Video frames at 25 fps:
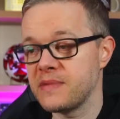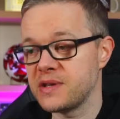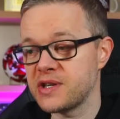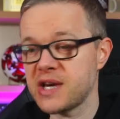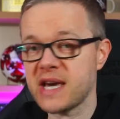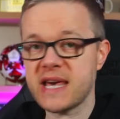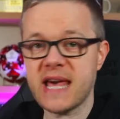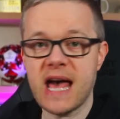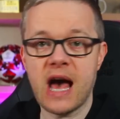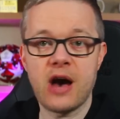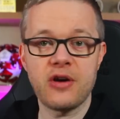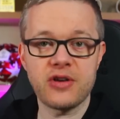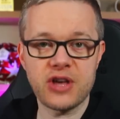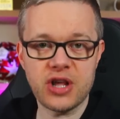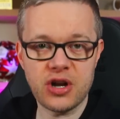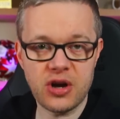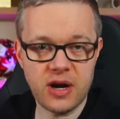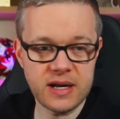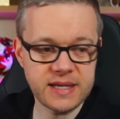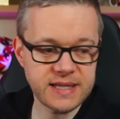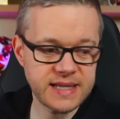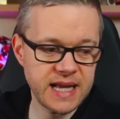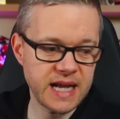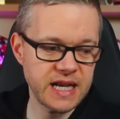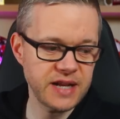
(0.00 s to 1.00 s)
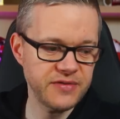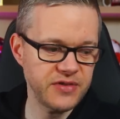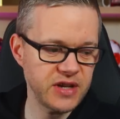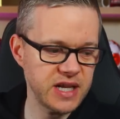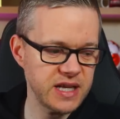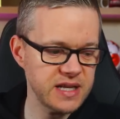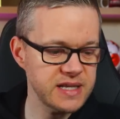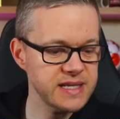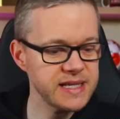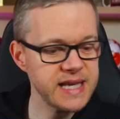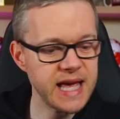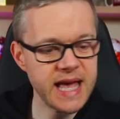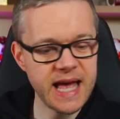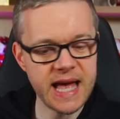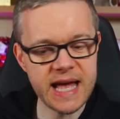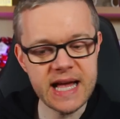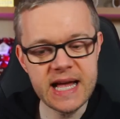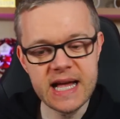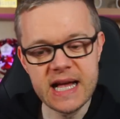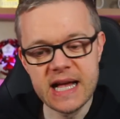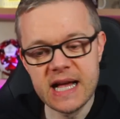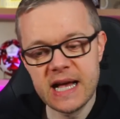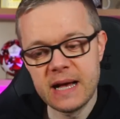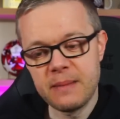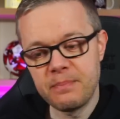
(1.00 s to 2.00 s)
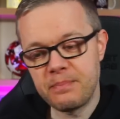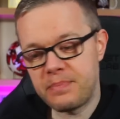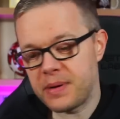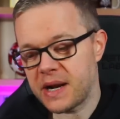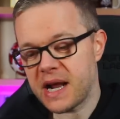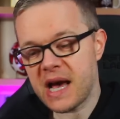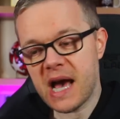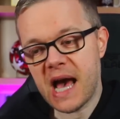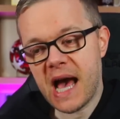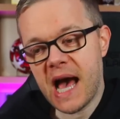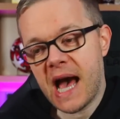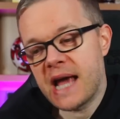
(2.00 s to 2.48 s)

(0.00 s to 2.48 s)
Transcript: Check it out on United Stand if you didn't see it. But